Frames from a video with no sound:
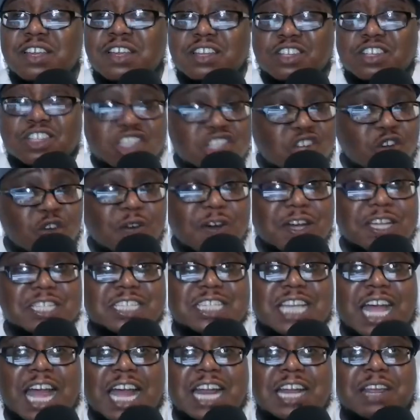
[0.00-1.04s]
So
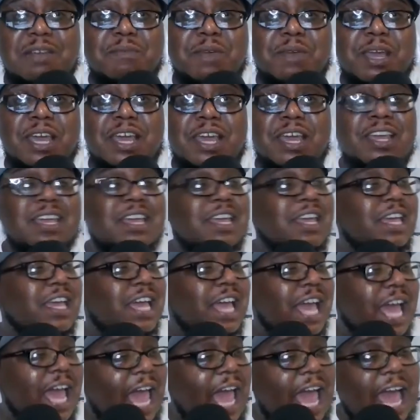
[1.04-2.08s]
excited, man.
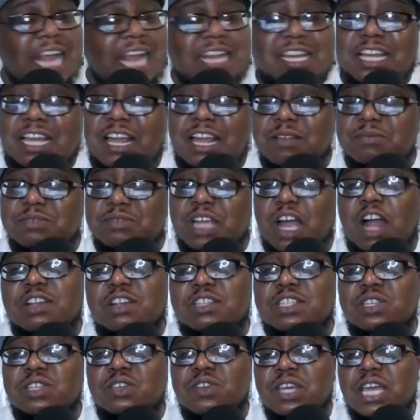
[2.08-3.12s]
Had to come talk
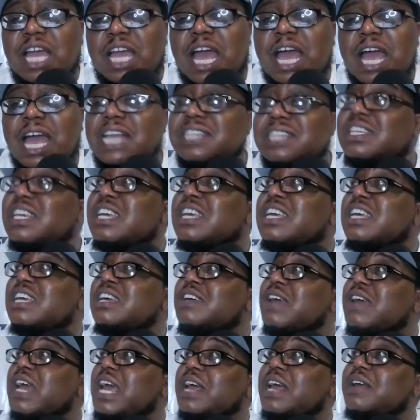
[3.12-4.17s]
to you guys.
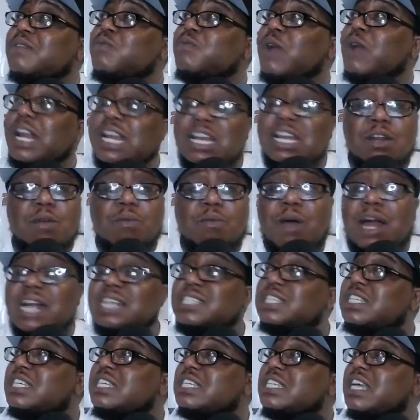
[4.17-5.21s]
Ready to
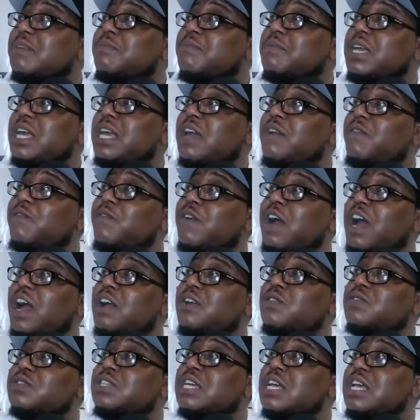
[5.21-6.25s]
watch these NBA
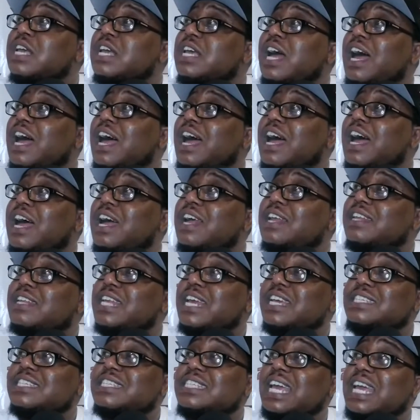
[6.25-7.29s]
finals.
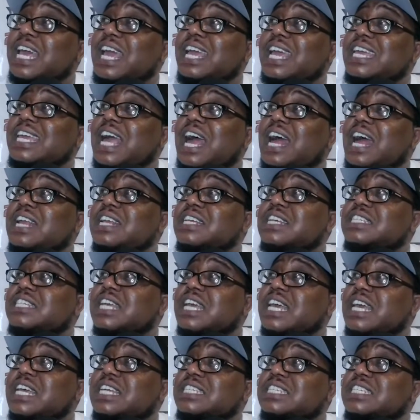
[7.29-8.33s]
They're saying Giannis
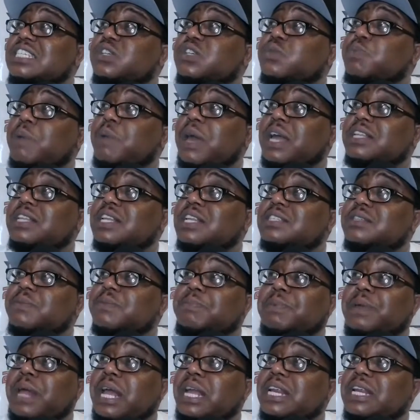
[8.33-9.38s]
is expected to
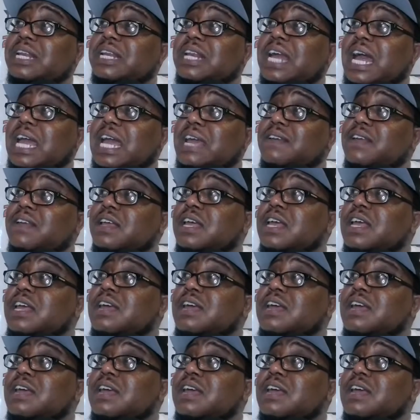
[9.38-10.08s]
play tonight.